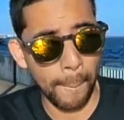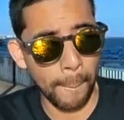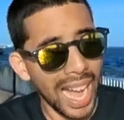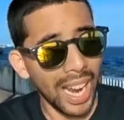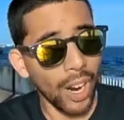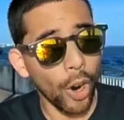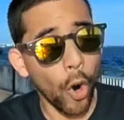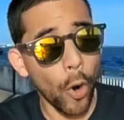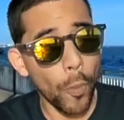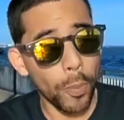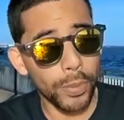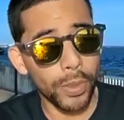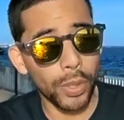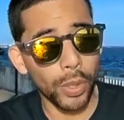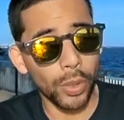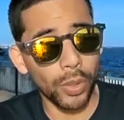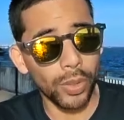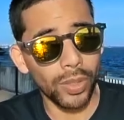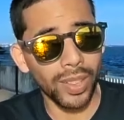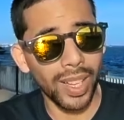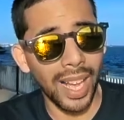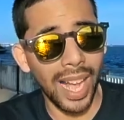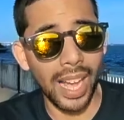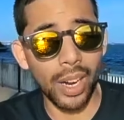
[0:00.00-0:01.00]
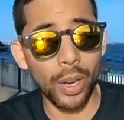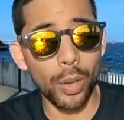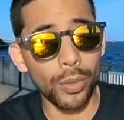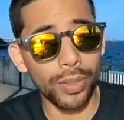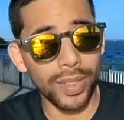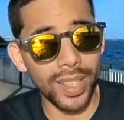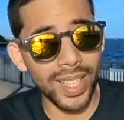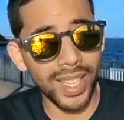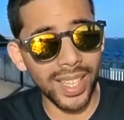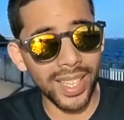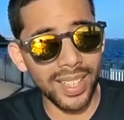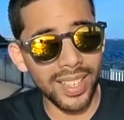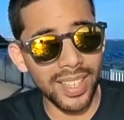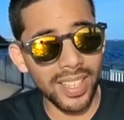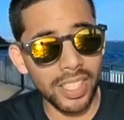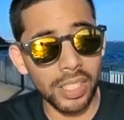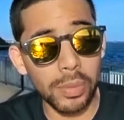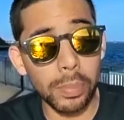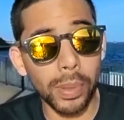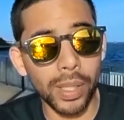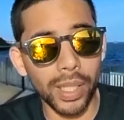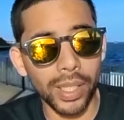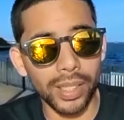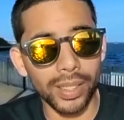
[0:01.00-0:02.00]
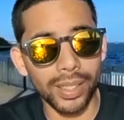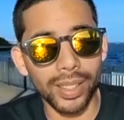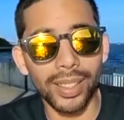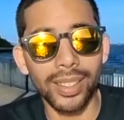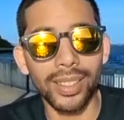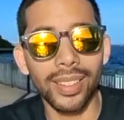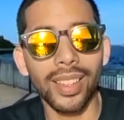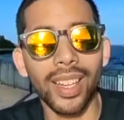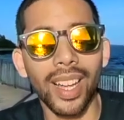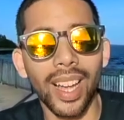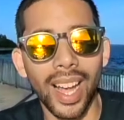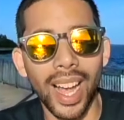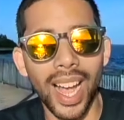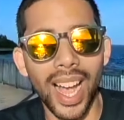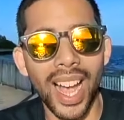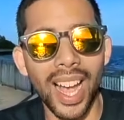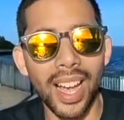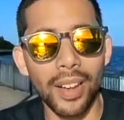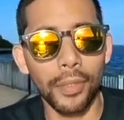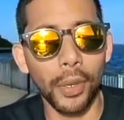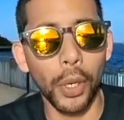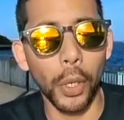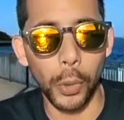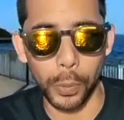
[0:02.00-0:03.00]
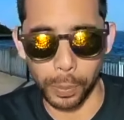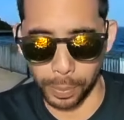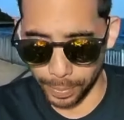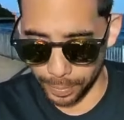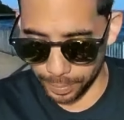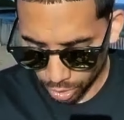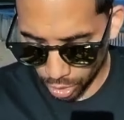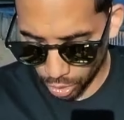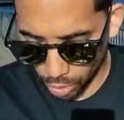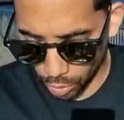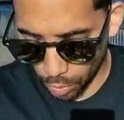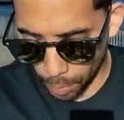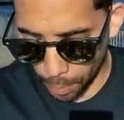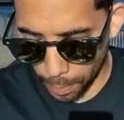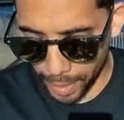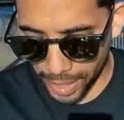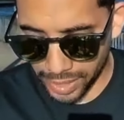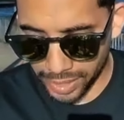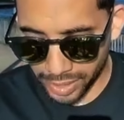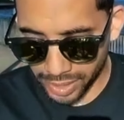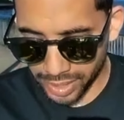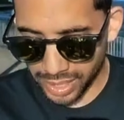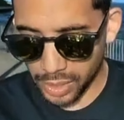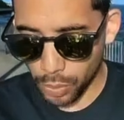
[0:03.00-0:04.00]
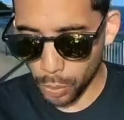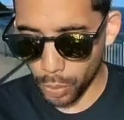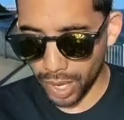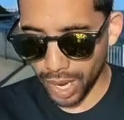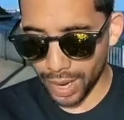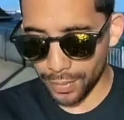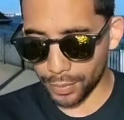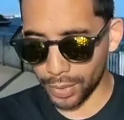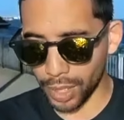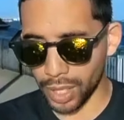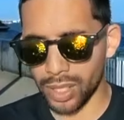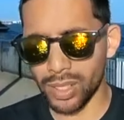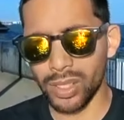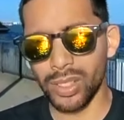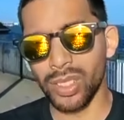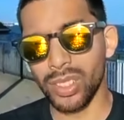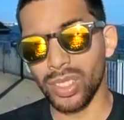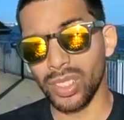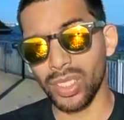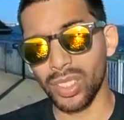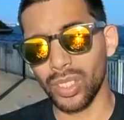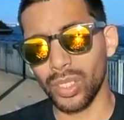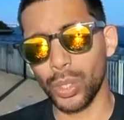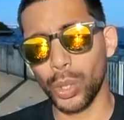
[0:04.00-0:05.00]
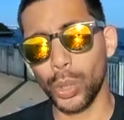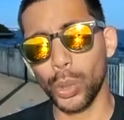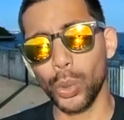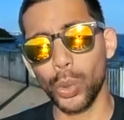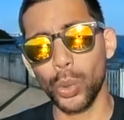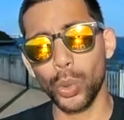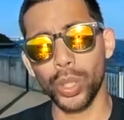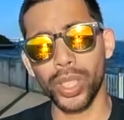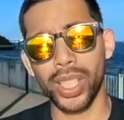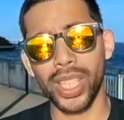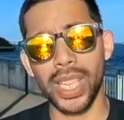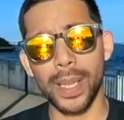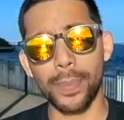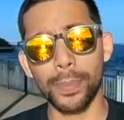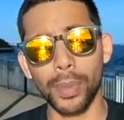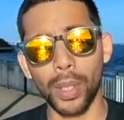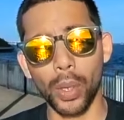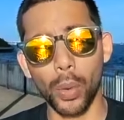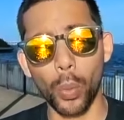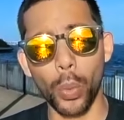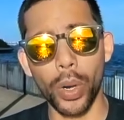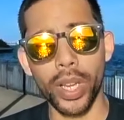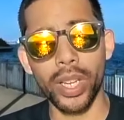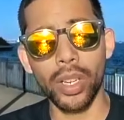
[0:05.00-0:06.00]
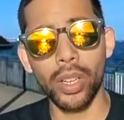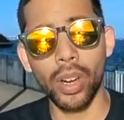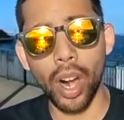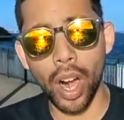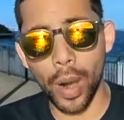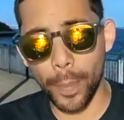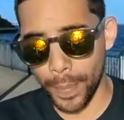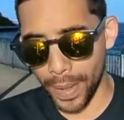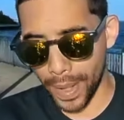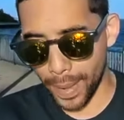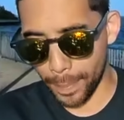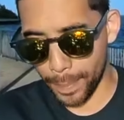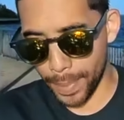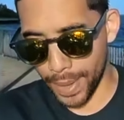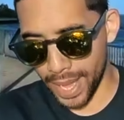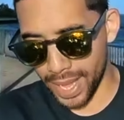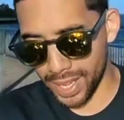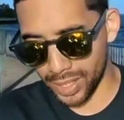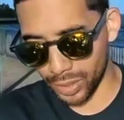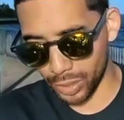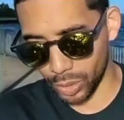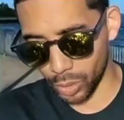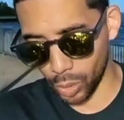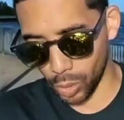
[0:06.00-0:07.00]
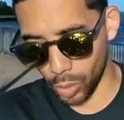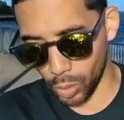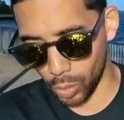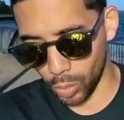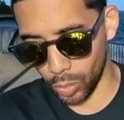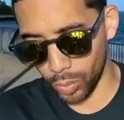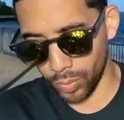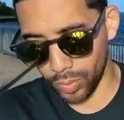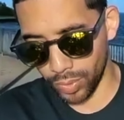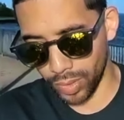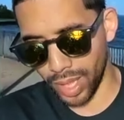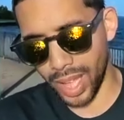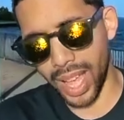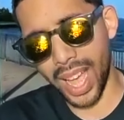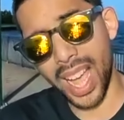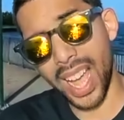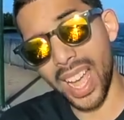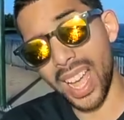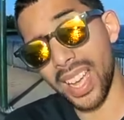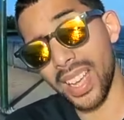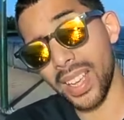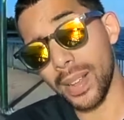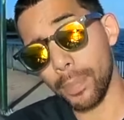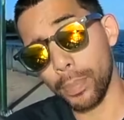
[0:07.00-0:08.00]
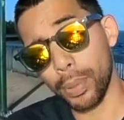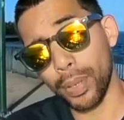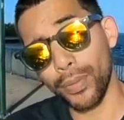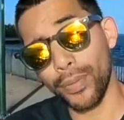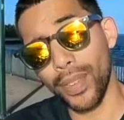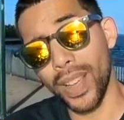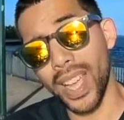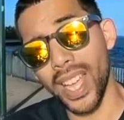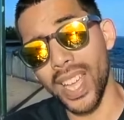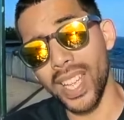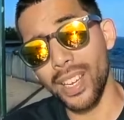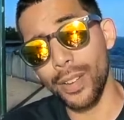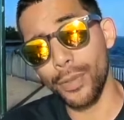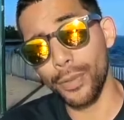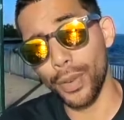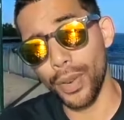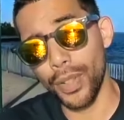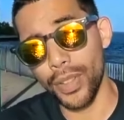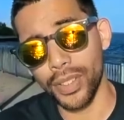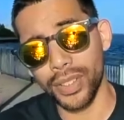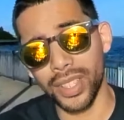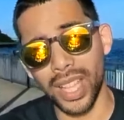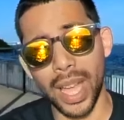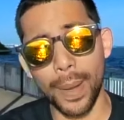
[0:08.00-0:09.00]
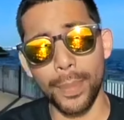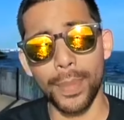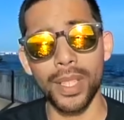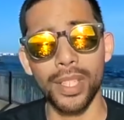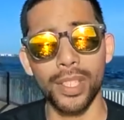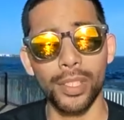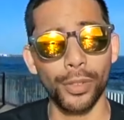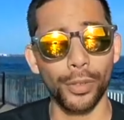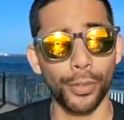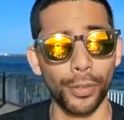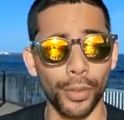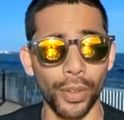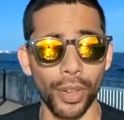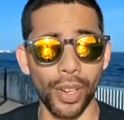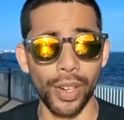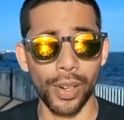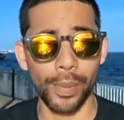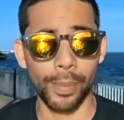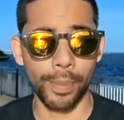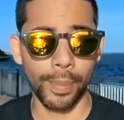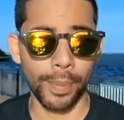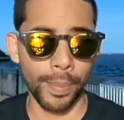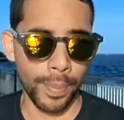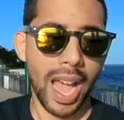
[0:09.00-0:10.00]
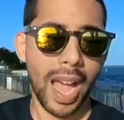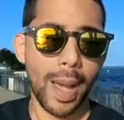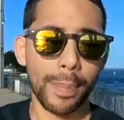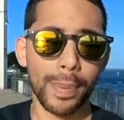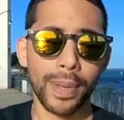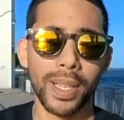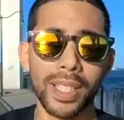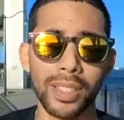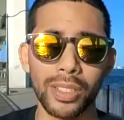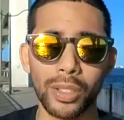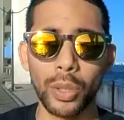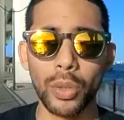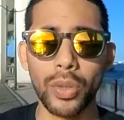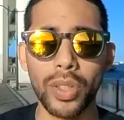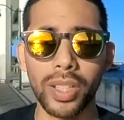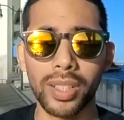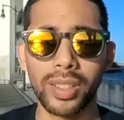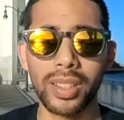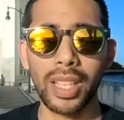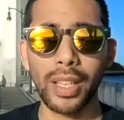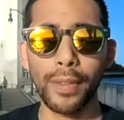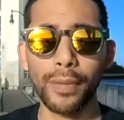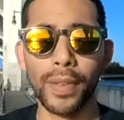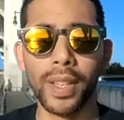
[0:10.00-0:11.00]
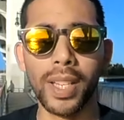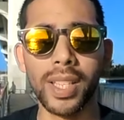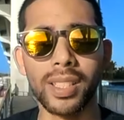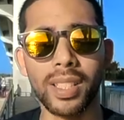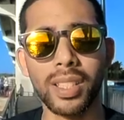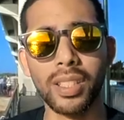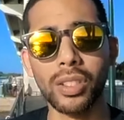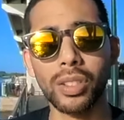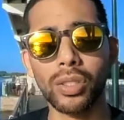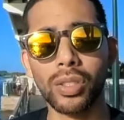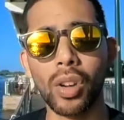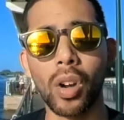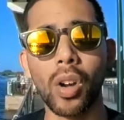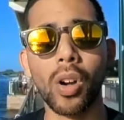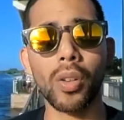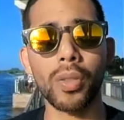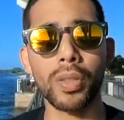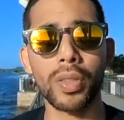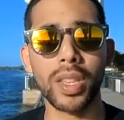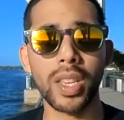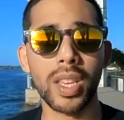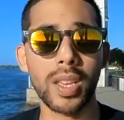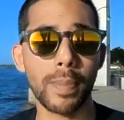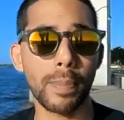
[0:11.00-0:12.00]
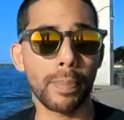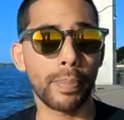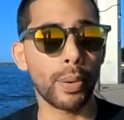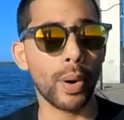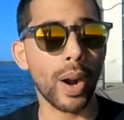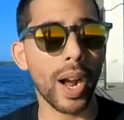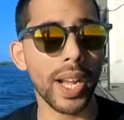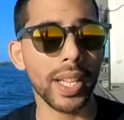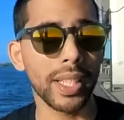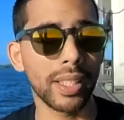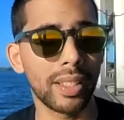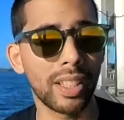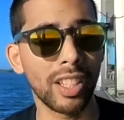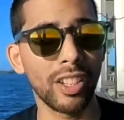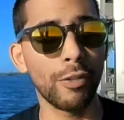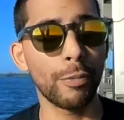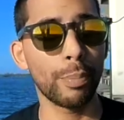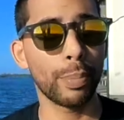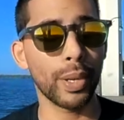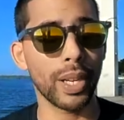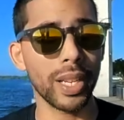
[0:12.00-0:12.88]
I hope so. I don't think it is, but I have hope. So basically what I've done to keep the wheel hop at bay so I prevent any further damage from happening to the diff is install the Pride diff